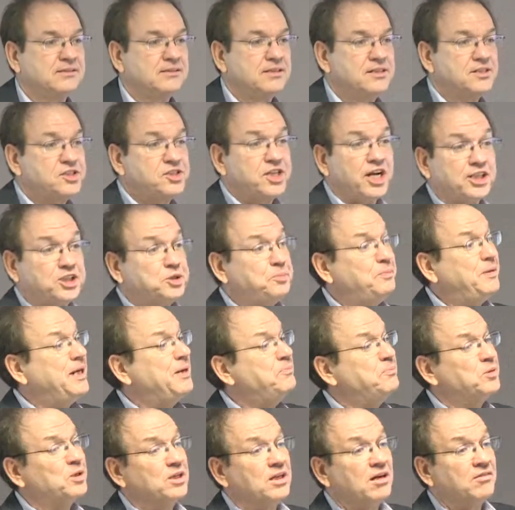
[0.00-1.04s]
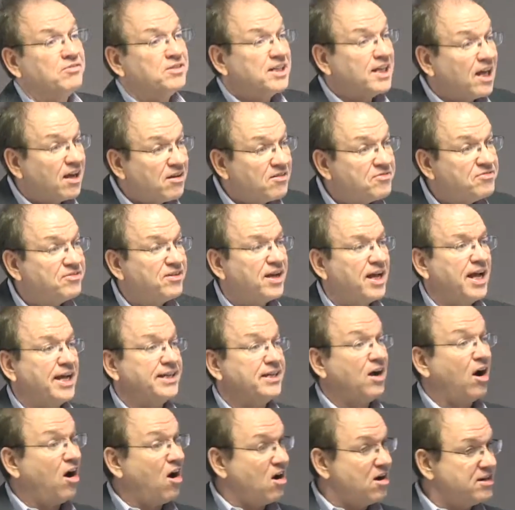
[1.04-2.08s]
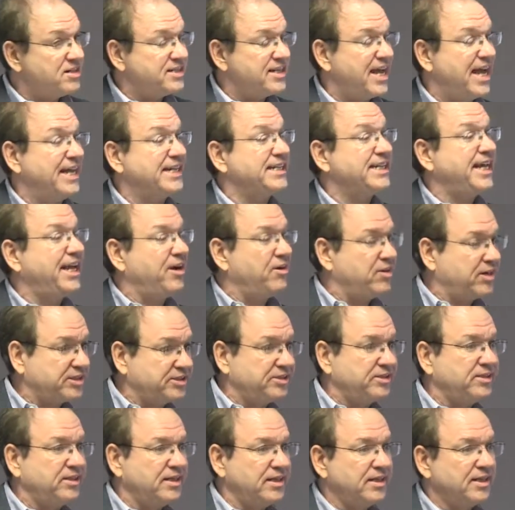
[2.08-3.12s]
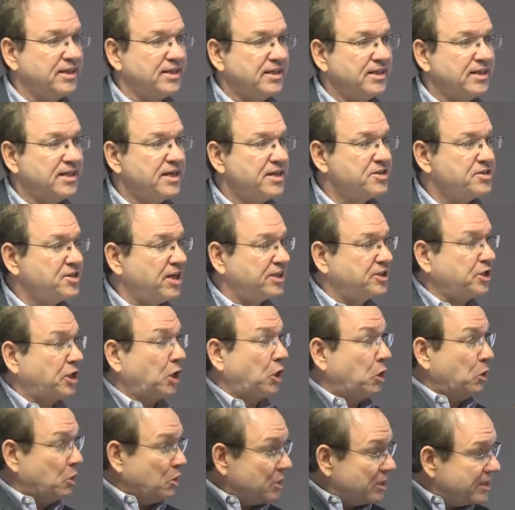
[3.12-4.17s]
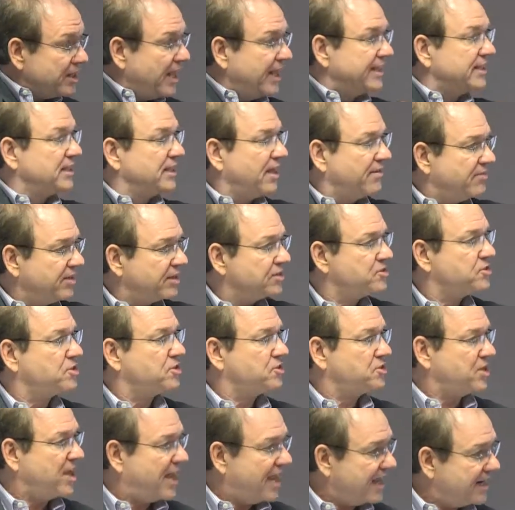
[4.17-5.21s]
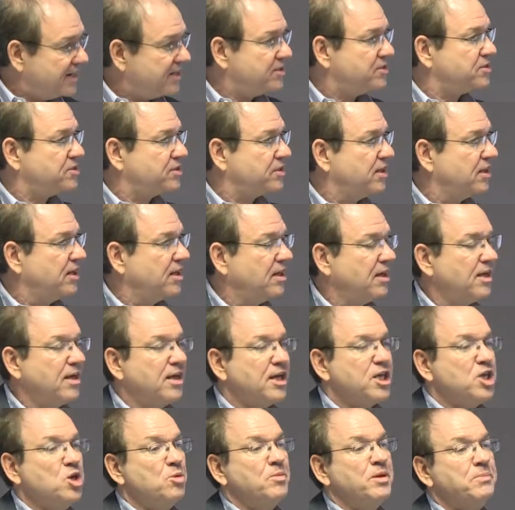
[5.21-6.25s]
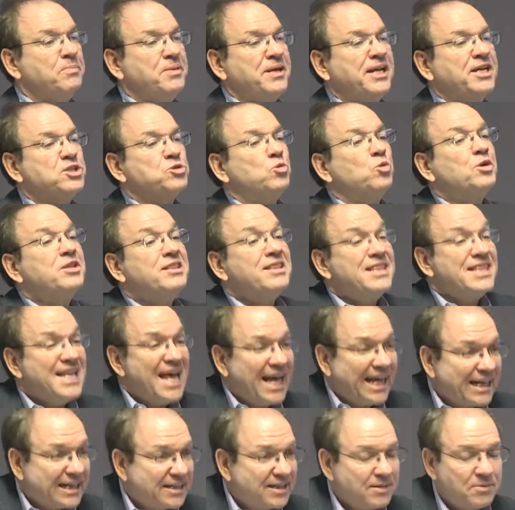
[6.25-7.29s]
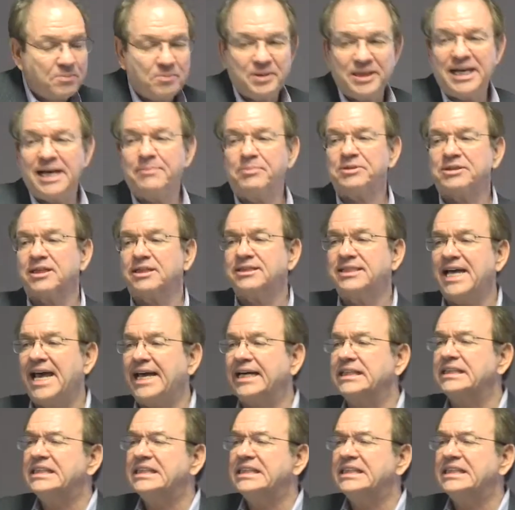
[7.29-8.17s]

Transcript: such people of love and heart and character, such good and loving societies, human beings would then be able to take